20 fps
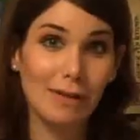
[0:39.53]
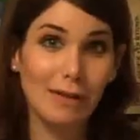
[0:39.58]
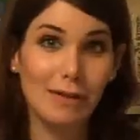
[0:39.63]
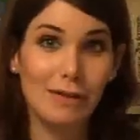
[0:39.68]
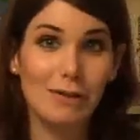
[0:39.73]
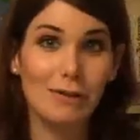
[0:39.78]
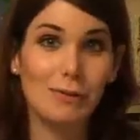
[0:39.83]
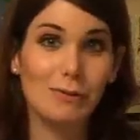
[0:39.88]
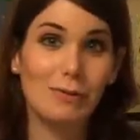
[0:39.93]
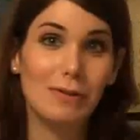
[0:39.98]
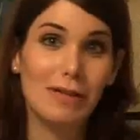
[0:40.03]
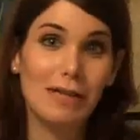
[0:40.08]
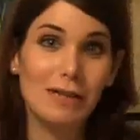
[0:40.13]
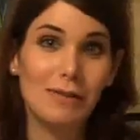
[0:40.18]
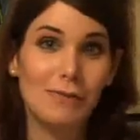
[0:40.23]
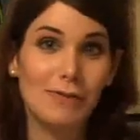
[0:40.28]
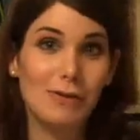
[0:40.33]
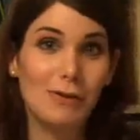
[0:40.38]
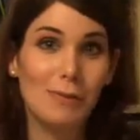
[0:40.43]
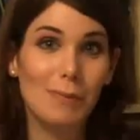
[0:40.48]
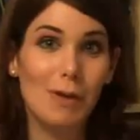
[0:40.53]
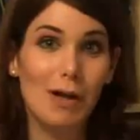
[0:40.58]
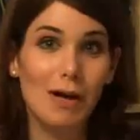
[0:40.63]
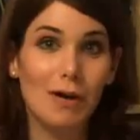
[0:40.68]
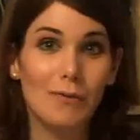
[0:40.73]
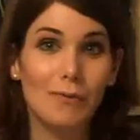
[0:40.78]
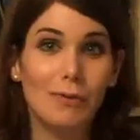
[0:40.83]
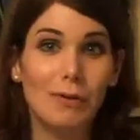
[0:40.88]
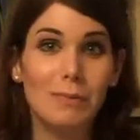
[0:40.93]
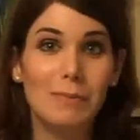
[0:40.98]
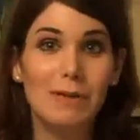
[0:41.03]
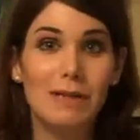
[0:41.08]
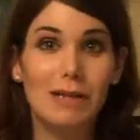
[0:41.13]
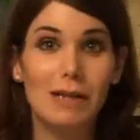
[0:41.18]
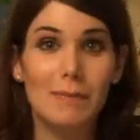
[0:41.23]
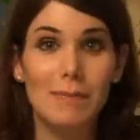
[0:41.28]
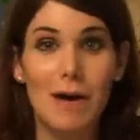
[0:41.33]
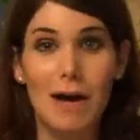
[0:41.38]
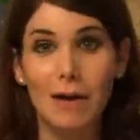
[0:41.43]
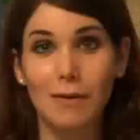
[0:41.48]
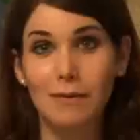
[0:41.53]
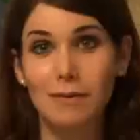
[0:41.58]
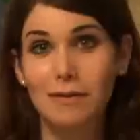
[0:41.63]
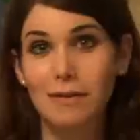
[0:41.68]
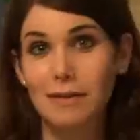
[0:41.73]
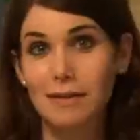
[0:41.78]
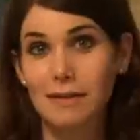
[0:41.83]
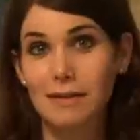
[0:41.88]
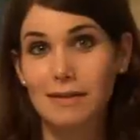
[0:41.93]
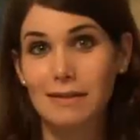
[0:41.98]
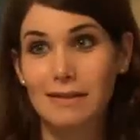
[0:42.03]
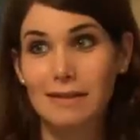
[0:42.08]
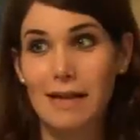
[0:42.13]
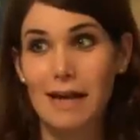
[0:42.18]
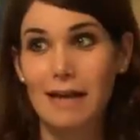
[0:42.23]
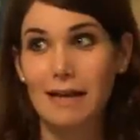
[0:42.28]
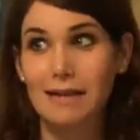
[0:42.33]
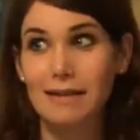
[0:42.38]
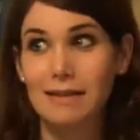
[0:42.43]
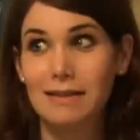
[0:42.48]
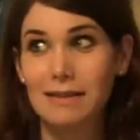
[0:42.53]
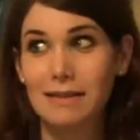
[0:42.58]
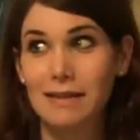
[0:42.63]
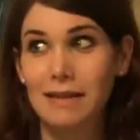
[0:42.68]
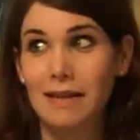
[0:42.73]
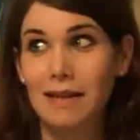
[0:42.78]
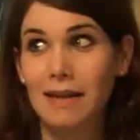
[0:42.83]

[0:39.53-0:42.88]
So today's video blog will be about sex.